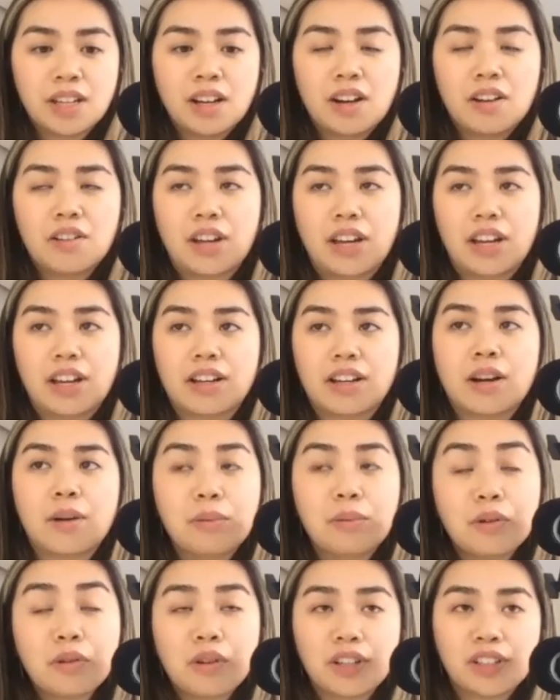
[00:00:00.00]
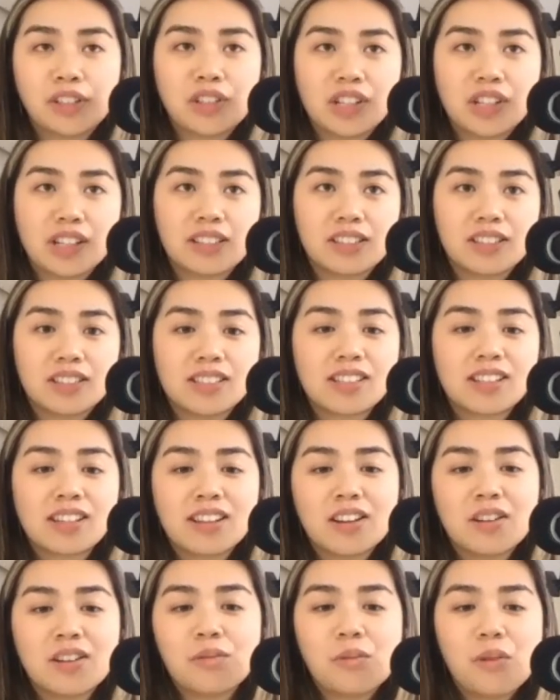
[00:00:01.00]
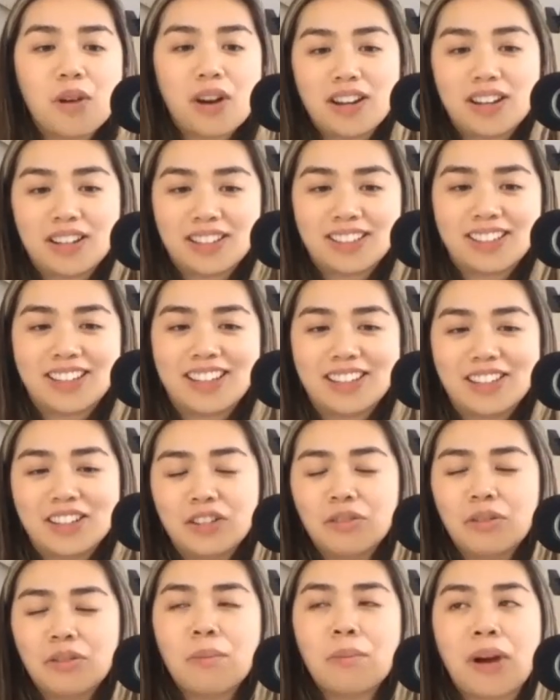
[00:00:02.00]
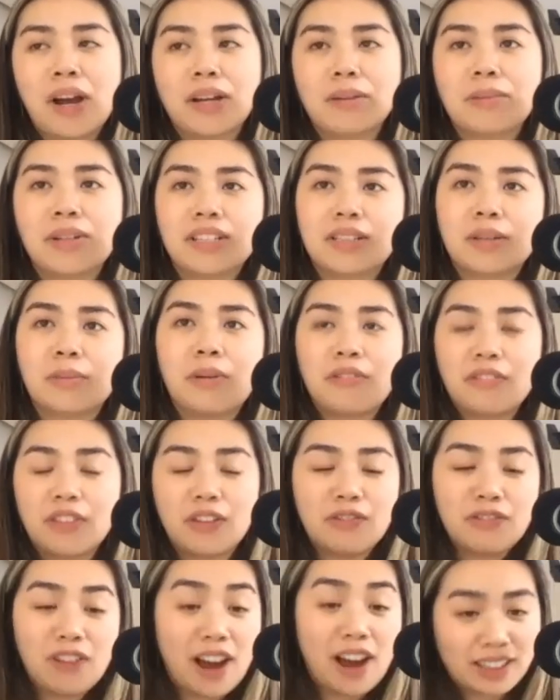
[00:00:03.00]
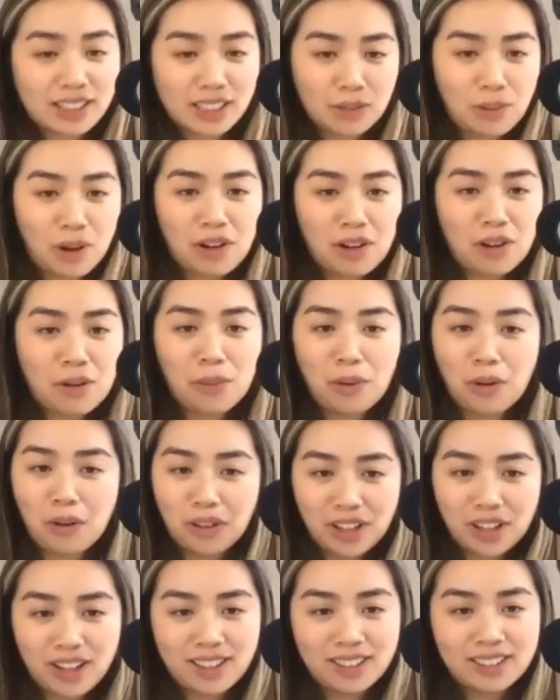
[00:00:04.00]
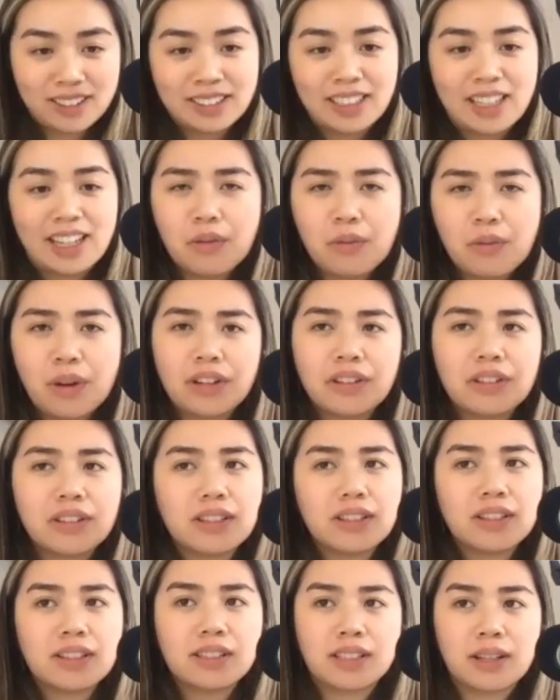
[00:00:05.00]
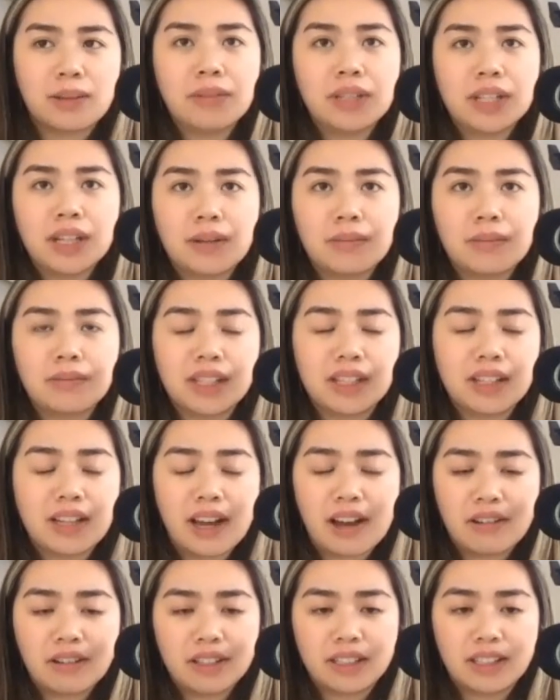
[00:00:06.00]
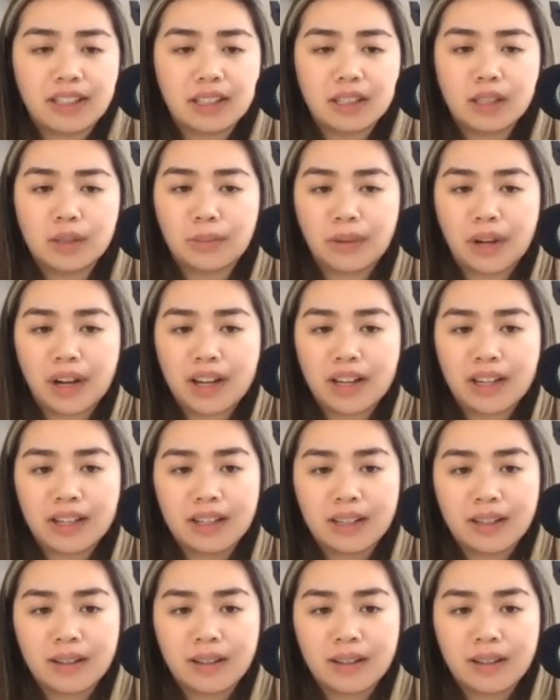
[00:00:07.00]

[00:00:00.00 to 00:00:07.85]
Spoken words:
Okay, a couple questions. One, can you remind me some of the facts about Ebola? What are the symptoms and how does it spread?